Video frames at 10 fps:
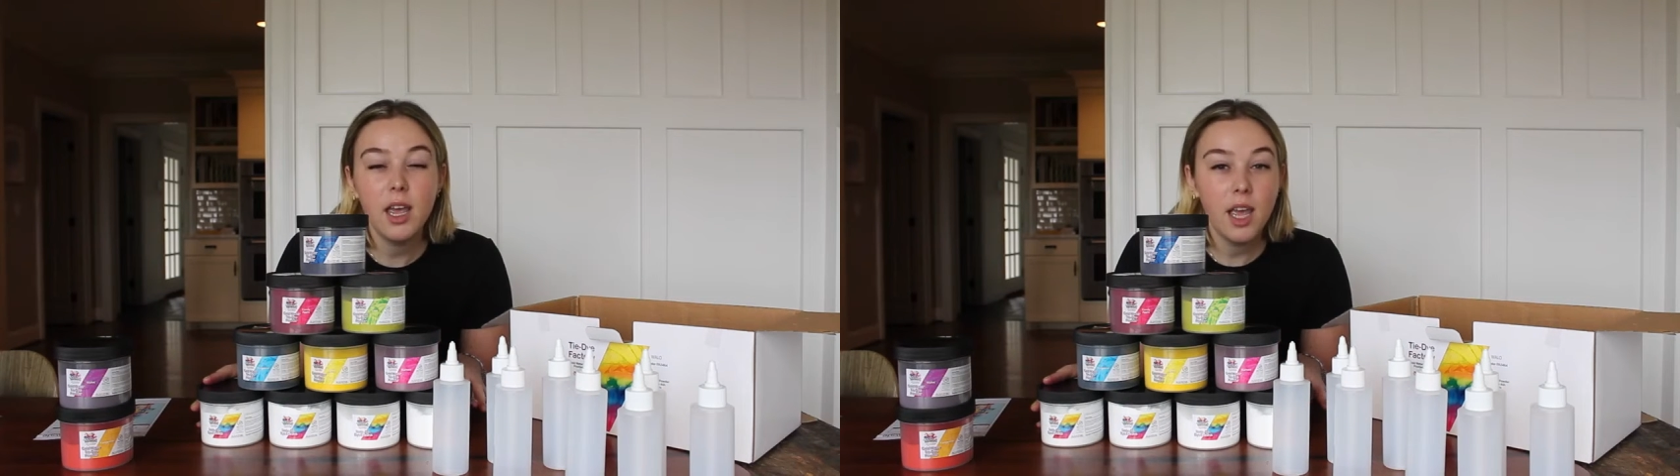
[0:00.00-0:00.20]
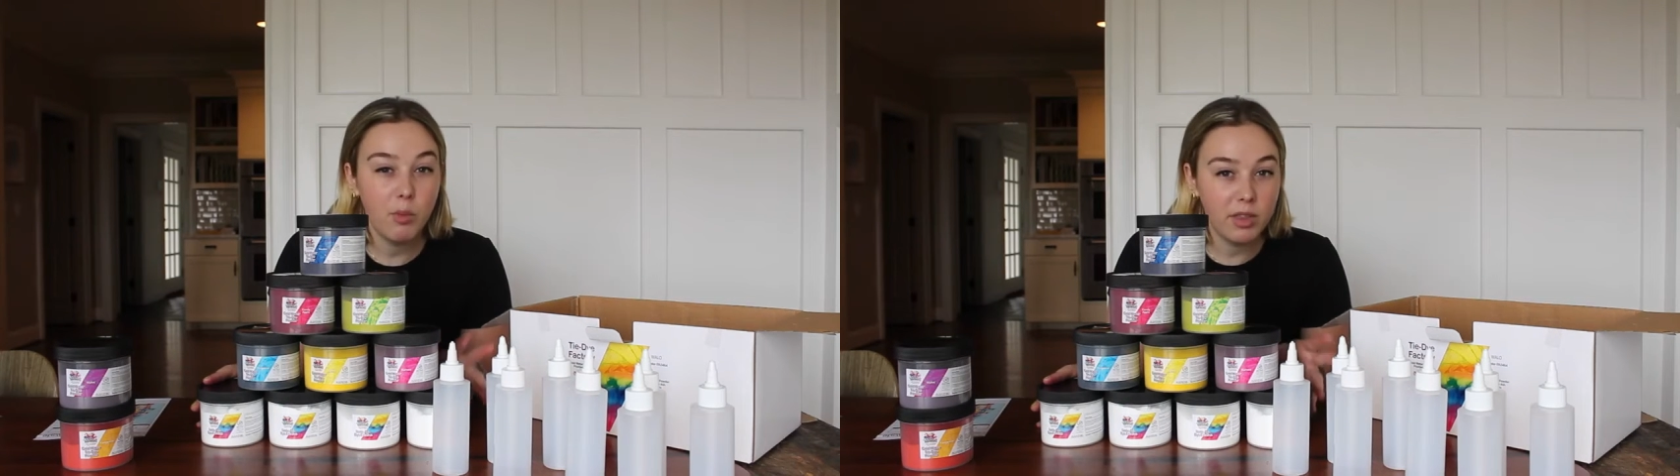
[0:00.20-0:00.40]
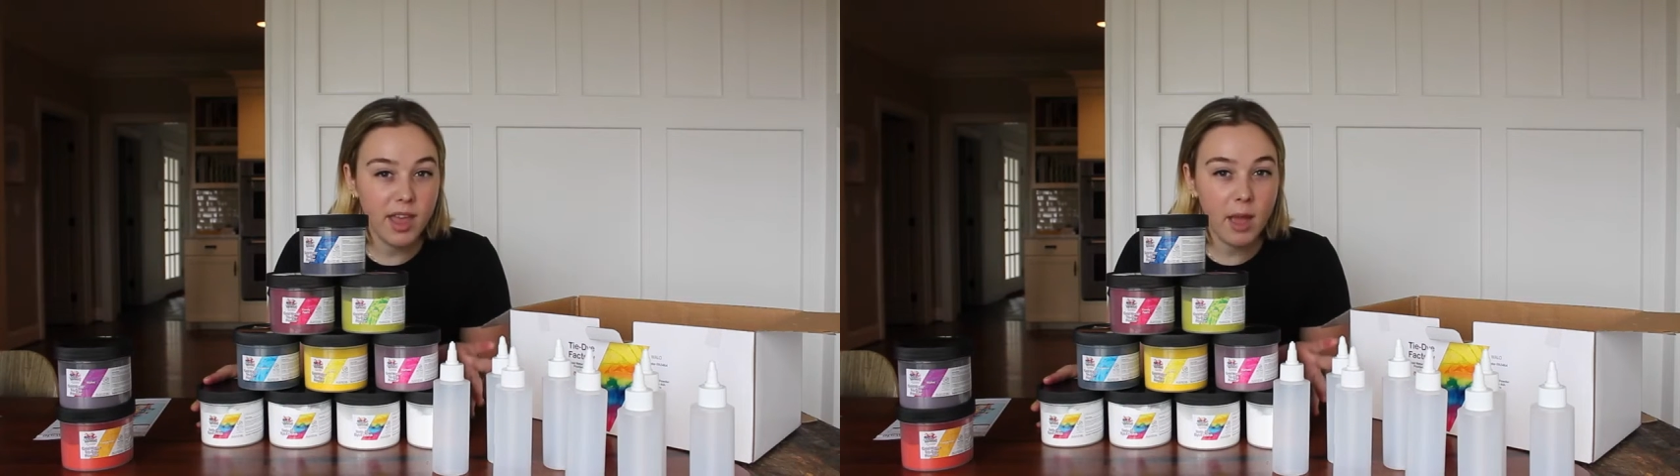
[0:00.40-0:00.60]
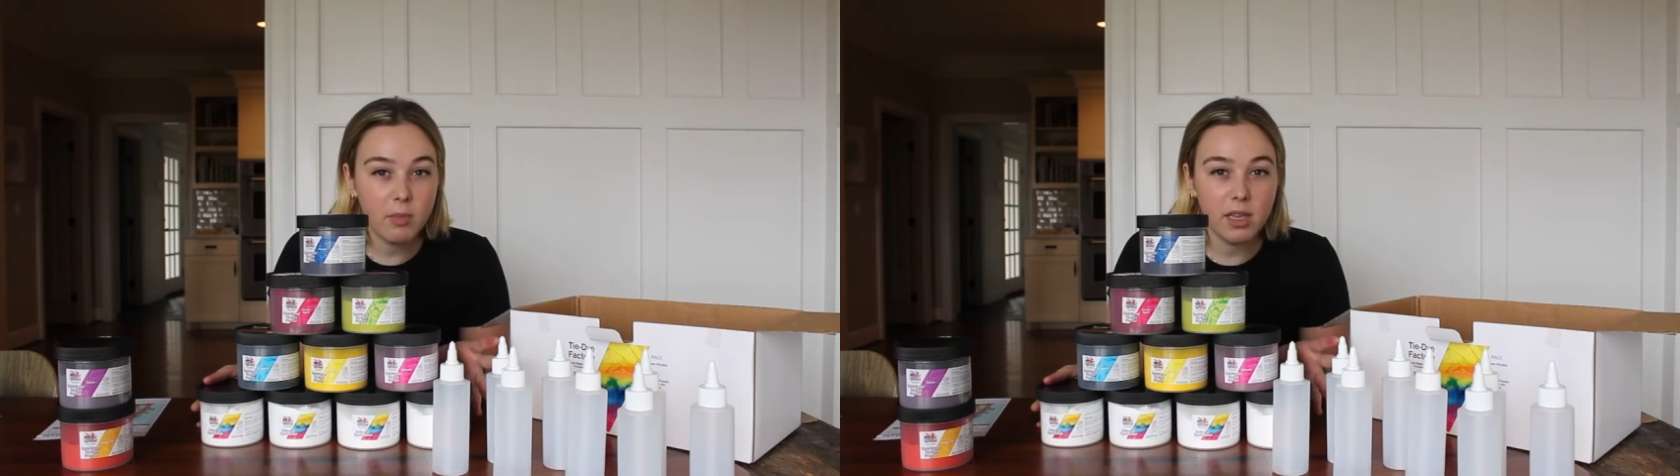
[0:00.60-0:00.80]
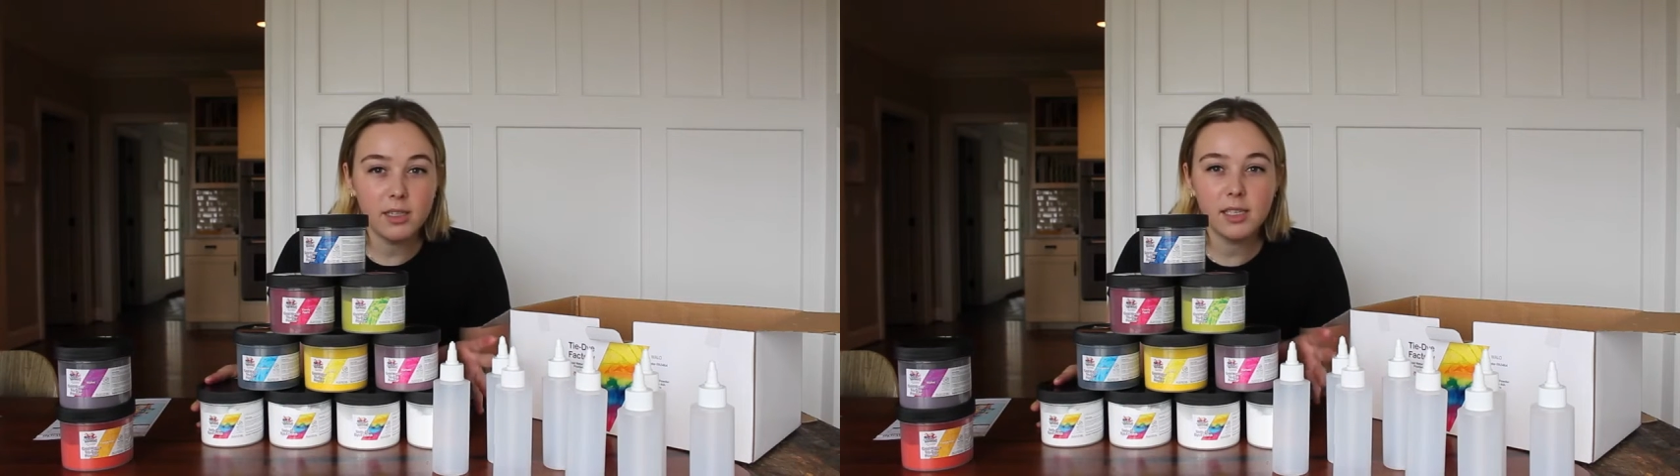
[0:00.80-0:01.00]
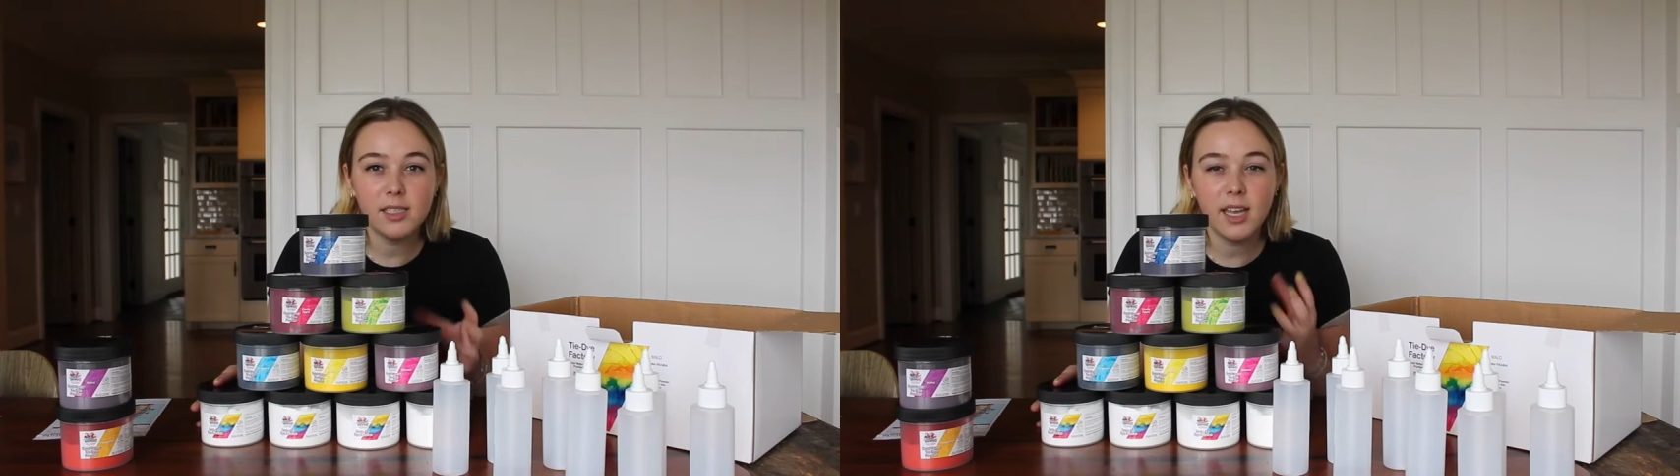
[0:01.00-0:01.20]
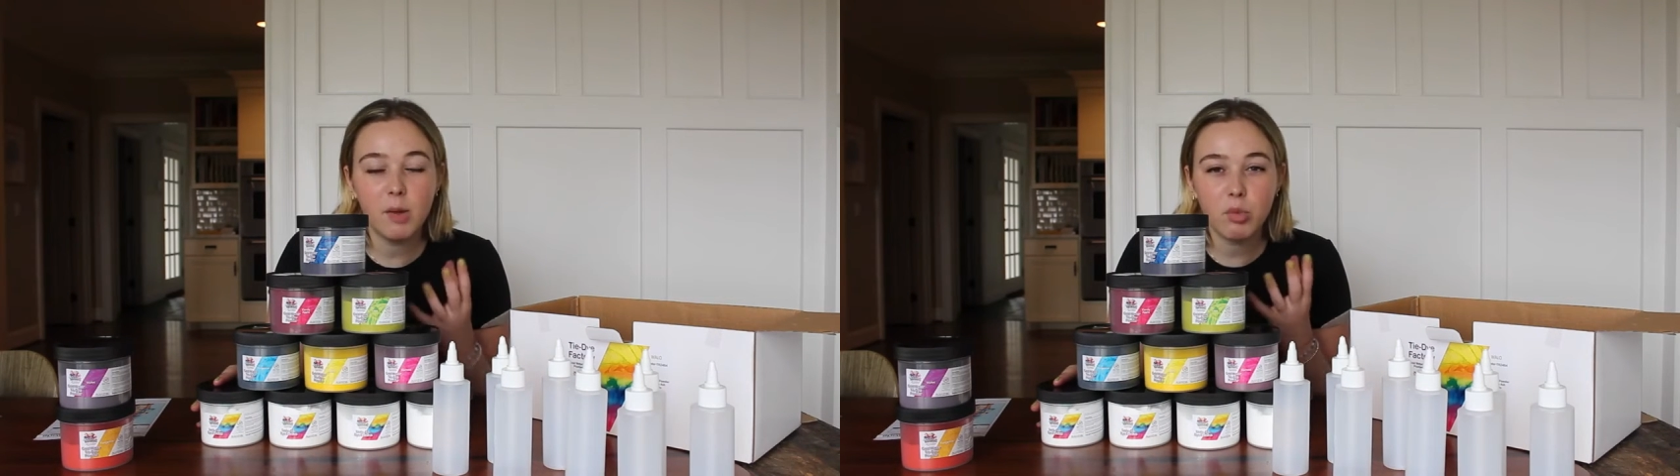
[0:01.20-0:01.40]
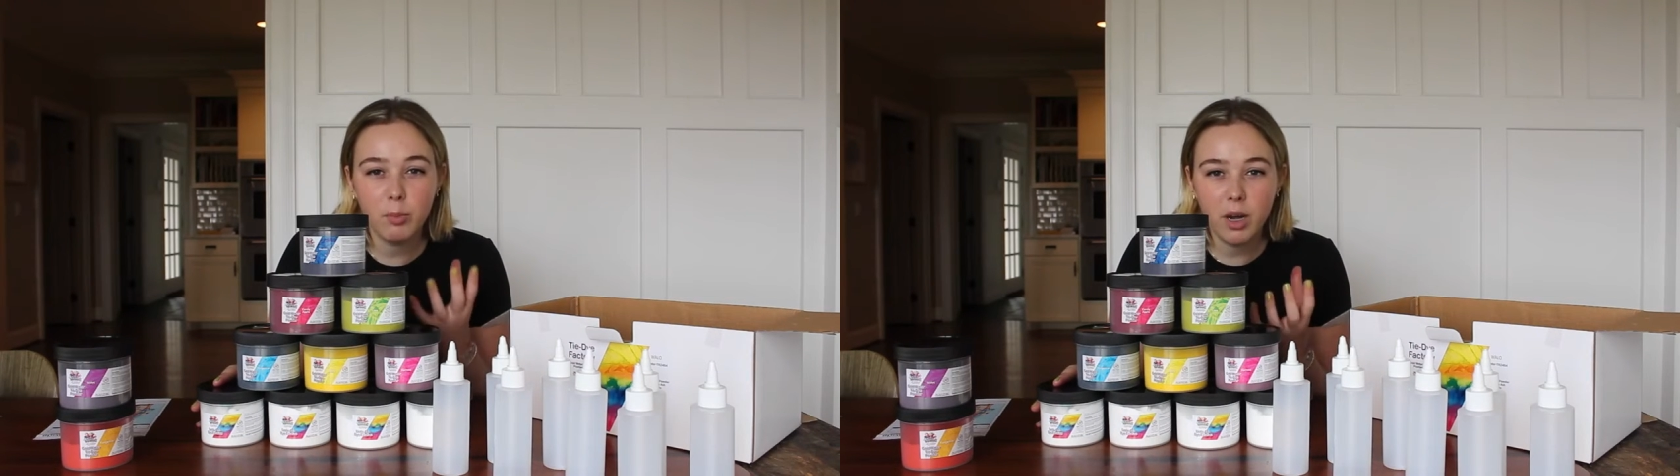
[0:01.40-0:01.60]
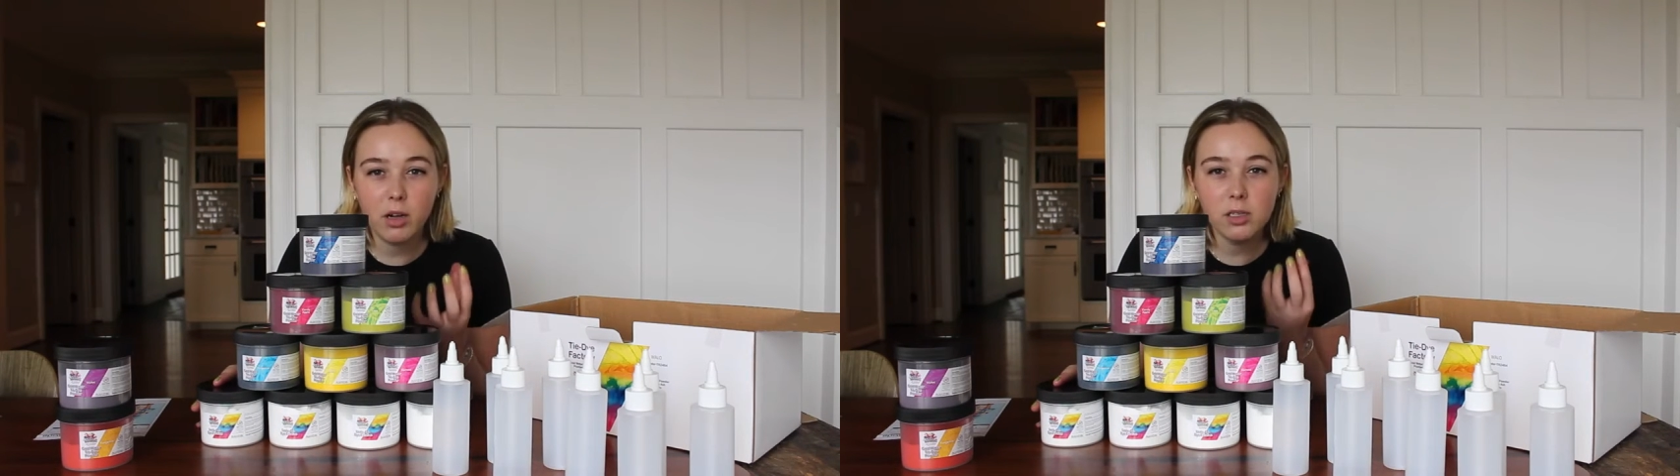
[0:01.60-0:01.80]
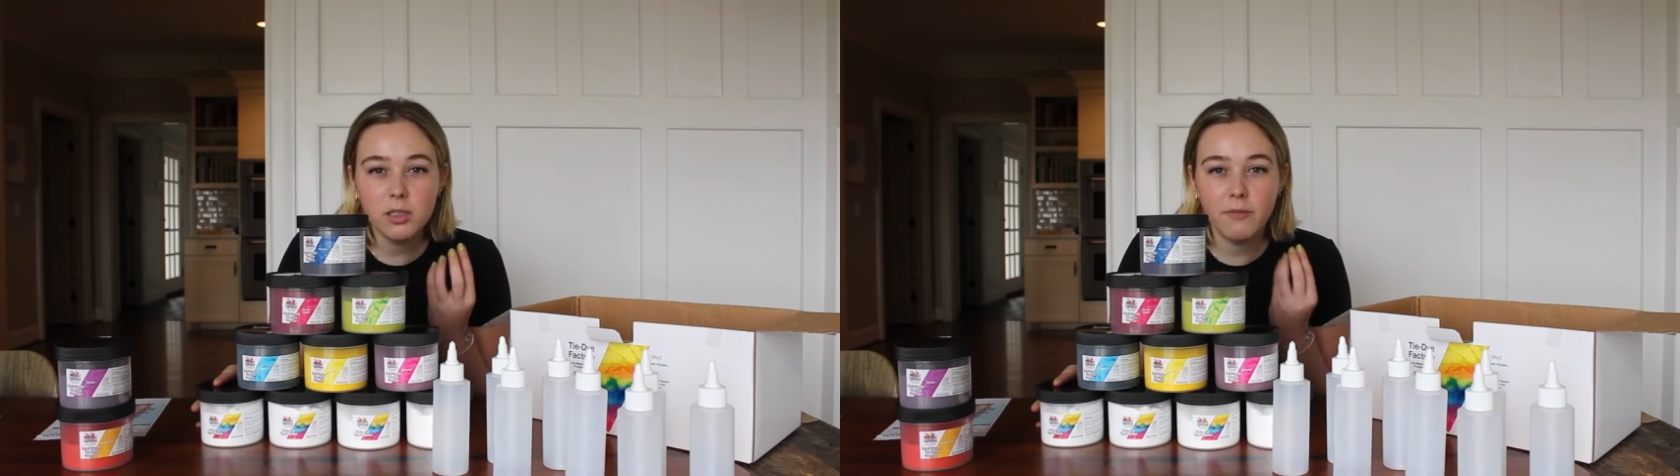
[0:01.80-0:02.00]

and what that means is that it prepares